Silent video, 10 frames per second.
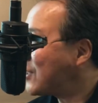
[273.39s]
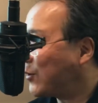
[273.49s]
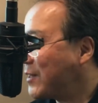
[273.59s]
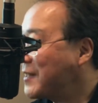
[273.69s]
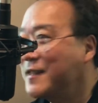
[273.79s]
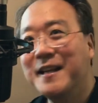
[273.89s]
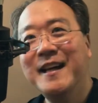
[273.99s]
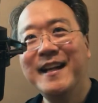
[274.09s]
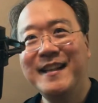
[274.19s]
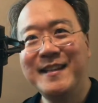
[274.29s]
So this is
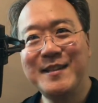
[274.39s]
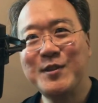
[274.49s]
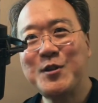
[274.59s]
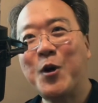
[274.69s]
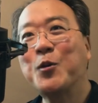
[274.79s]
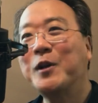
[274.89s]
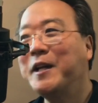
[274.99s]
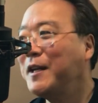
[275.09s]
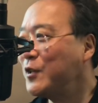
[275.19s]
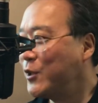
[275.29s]

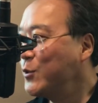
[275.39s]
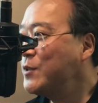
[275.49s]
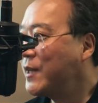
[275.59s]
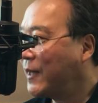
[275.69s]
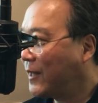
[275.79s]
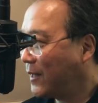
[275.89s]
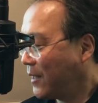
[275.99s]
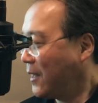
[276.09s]
totally using